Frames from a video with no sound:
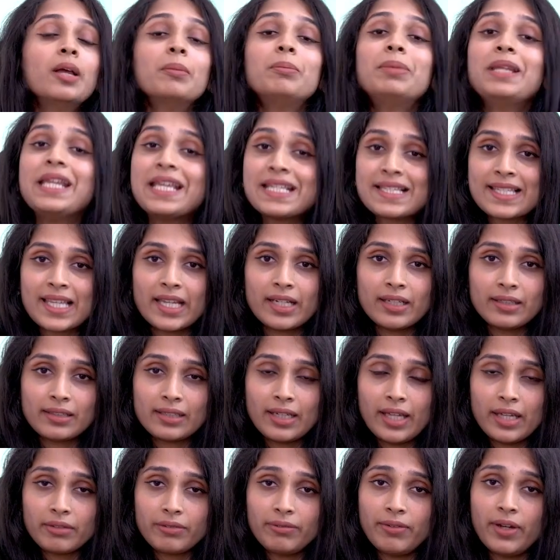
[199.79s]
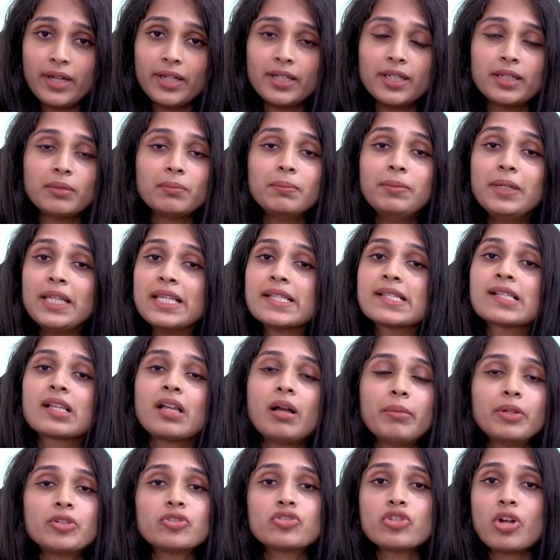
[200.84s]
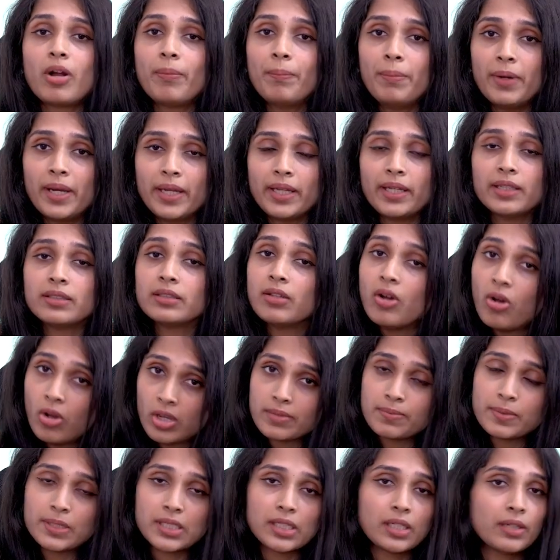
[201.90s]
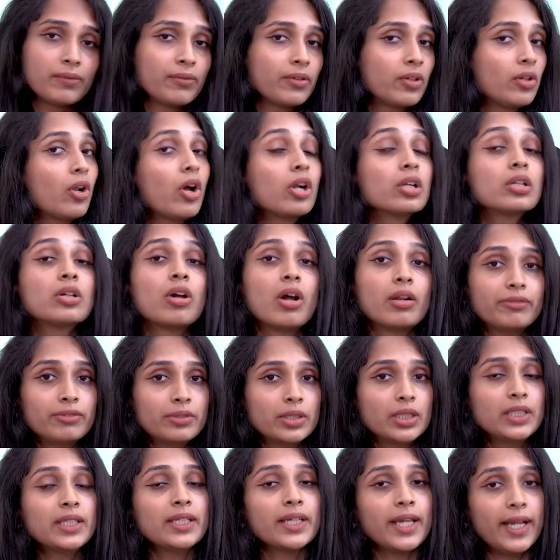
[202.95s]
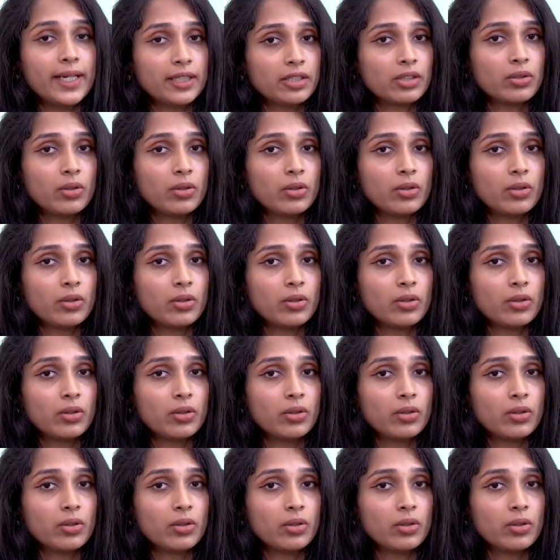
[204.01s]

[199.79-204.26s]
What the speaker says: Please get it clarified and please come and drop by in the hospital if you're not confident at